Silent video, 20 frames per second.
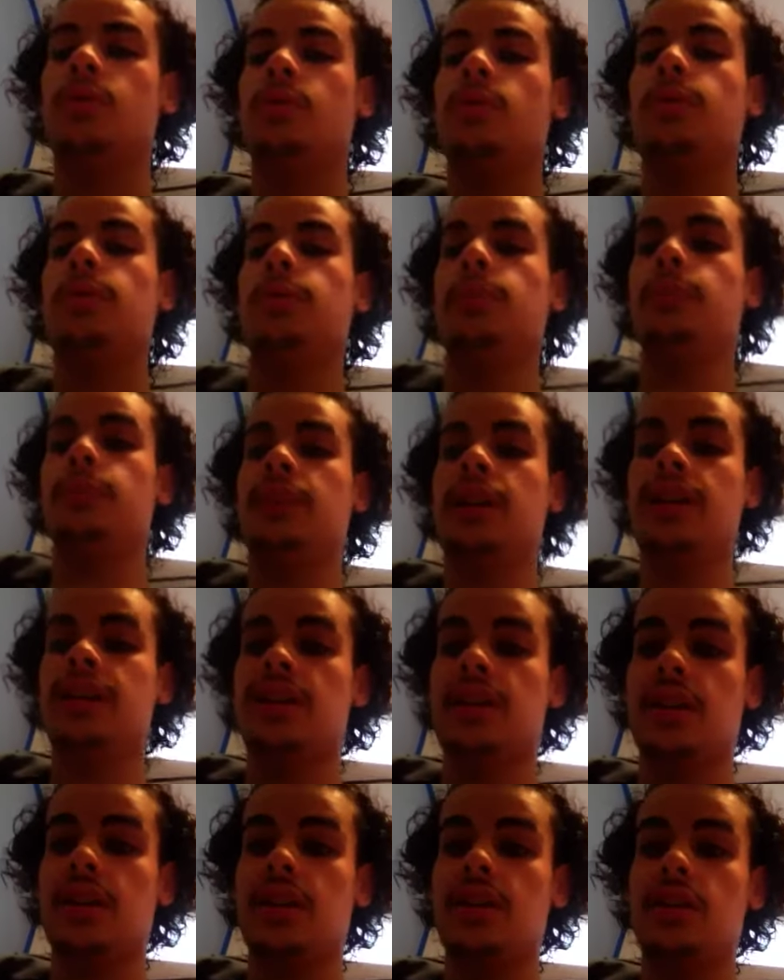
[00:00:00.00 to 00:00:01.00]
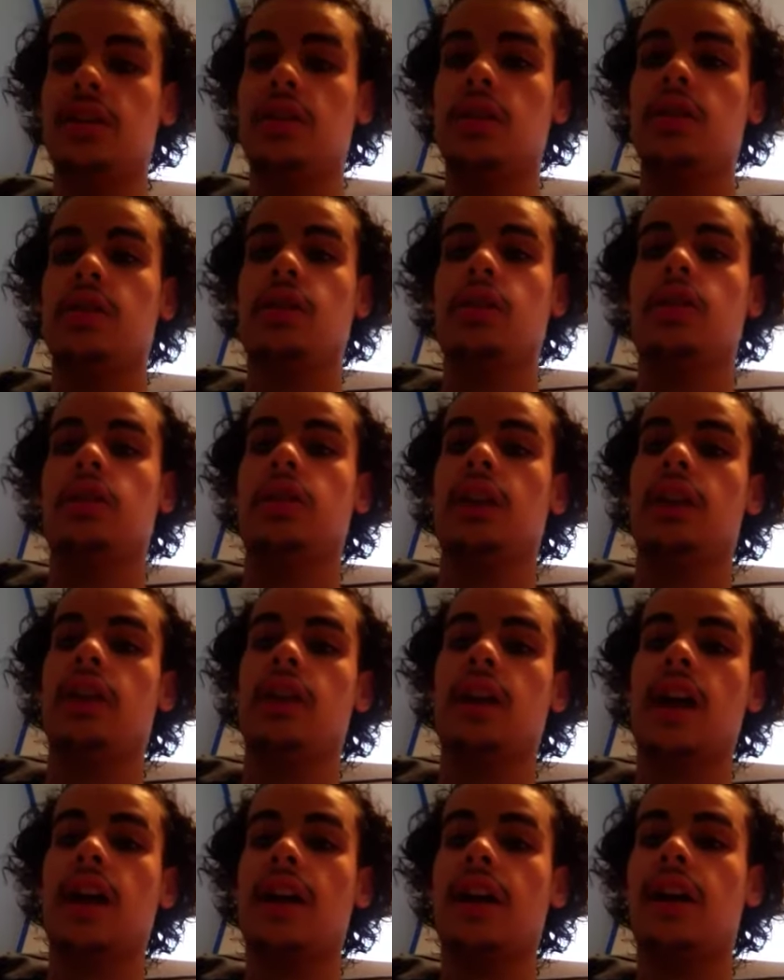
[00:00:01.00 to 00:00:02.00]
woman. But that's it. Like,
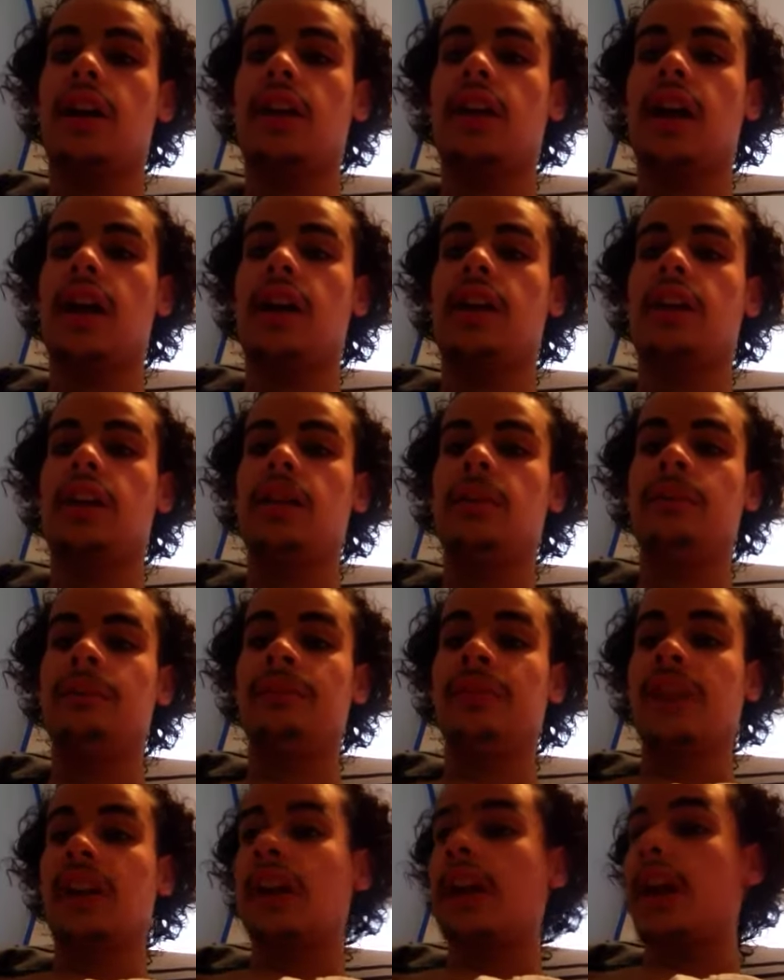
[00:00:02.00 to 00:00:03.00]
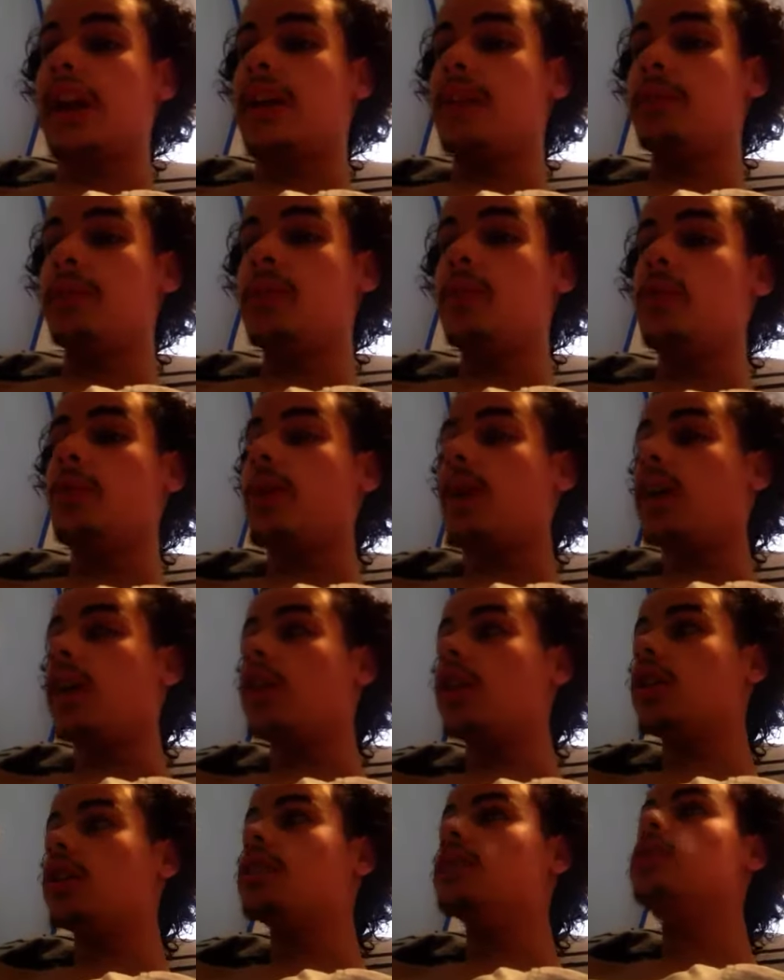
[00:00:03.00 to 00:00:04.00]
I could be with my
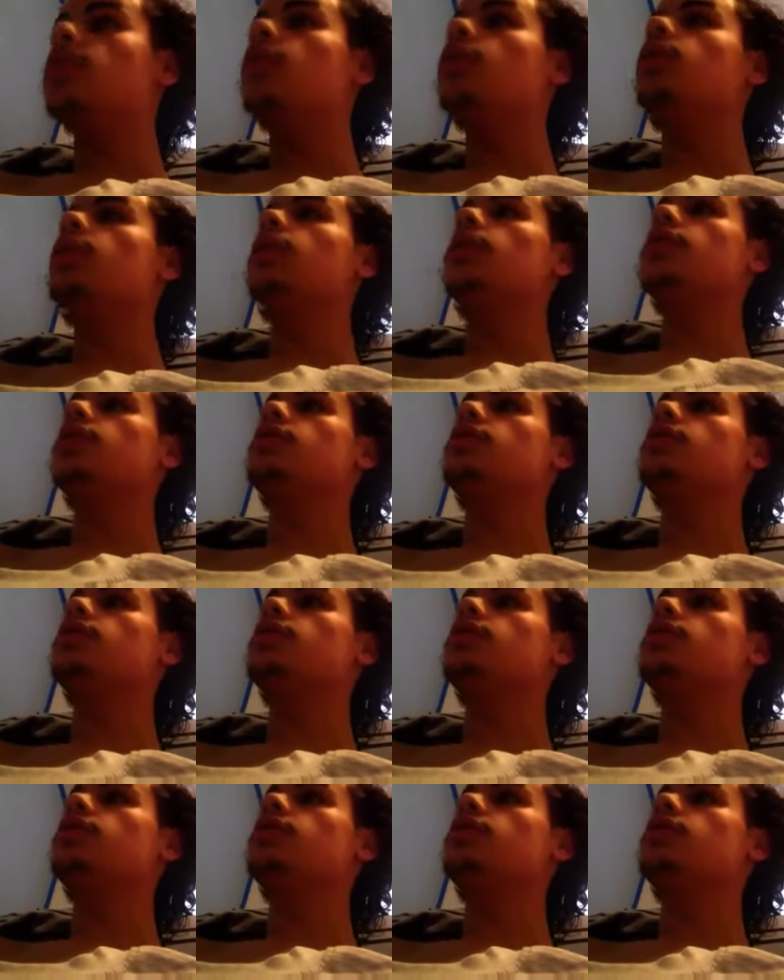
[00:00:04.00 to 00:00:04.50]
girl and say, oh, look at her,